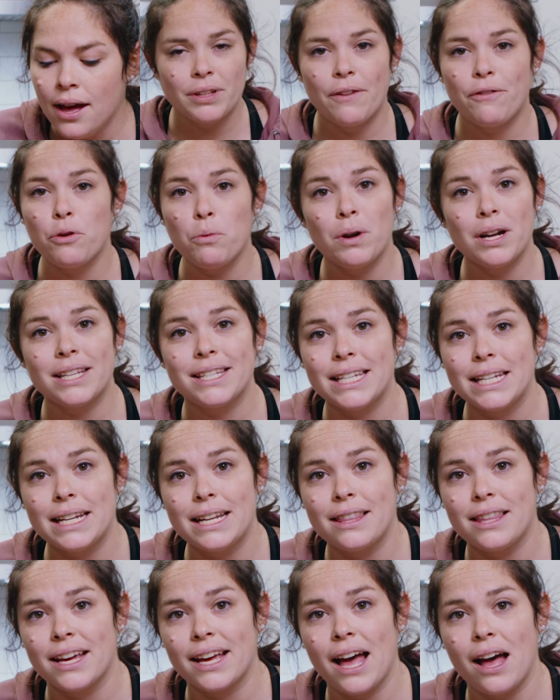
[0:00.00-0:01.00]
If you wanna see
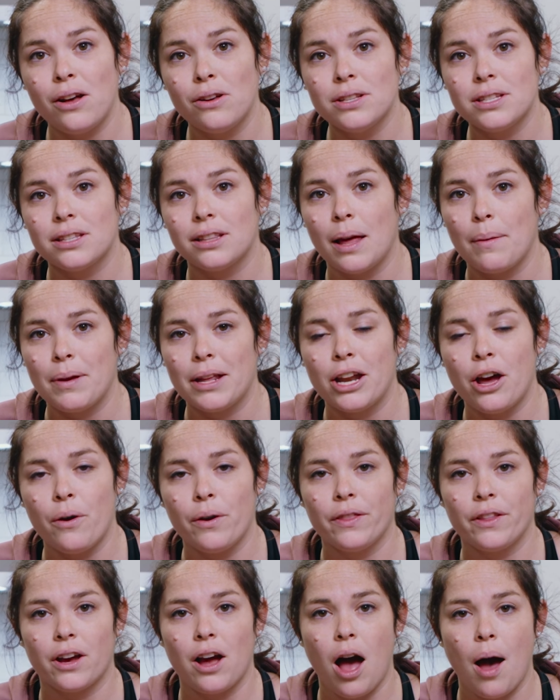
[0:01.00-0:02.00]
anything else, let me know
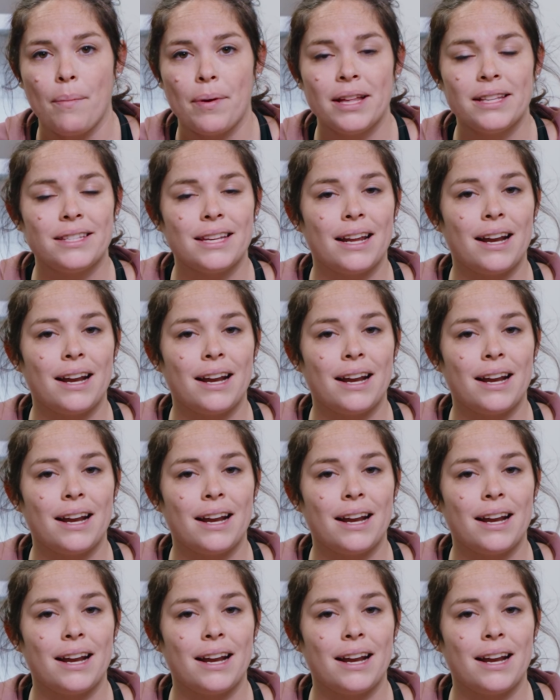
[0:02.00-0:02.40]
in the comments.